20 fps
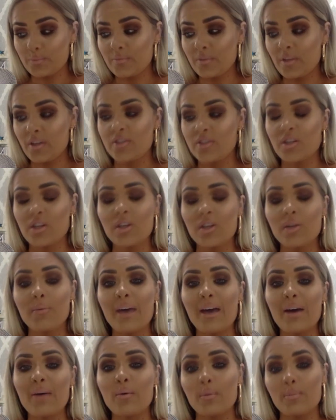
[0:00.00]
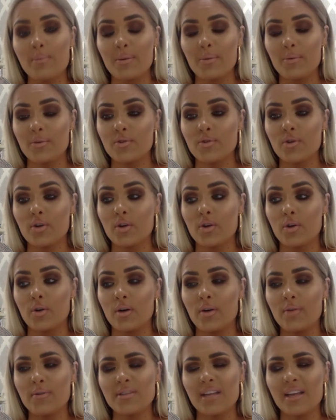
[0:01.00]
So no matter what people struggle,
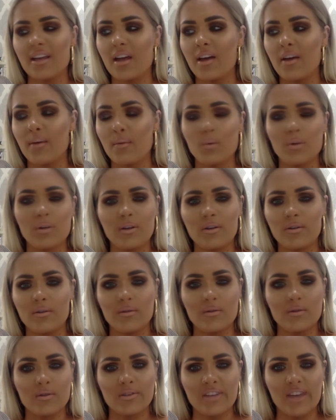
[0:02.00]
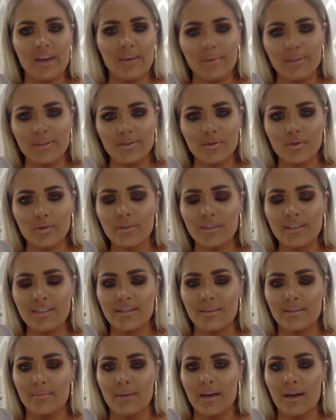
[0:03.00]
I was like, I want to share my story
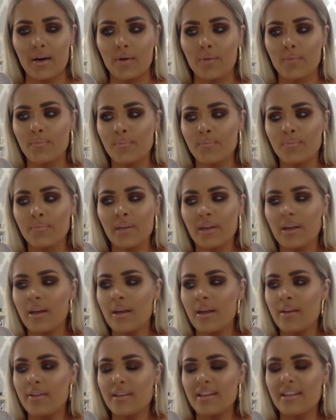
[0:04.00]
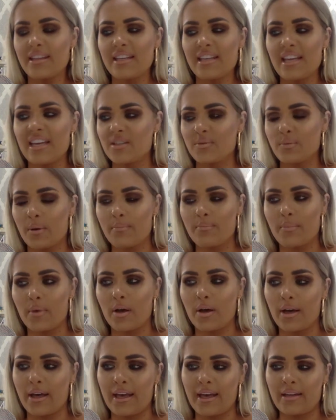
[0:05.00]
somehow. Then the years went
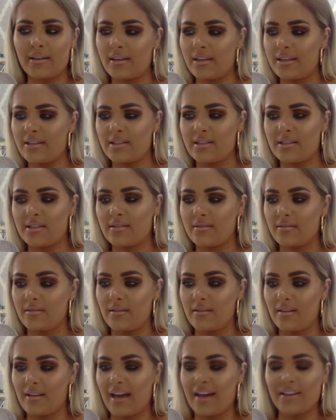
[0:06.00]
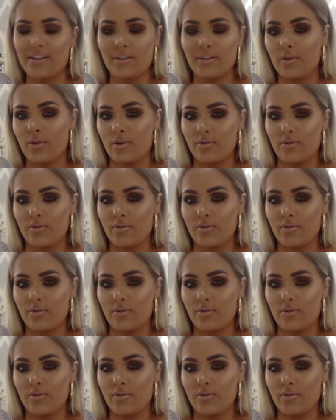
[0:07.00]
by and I just hadn't got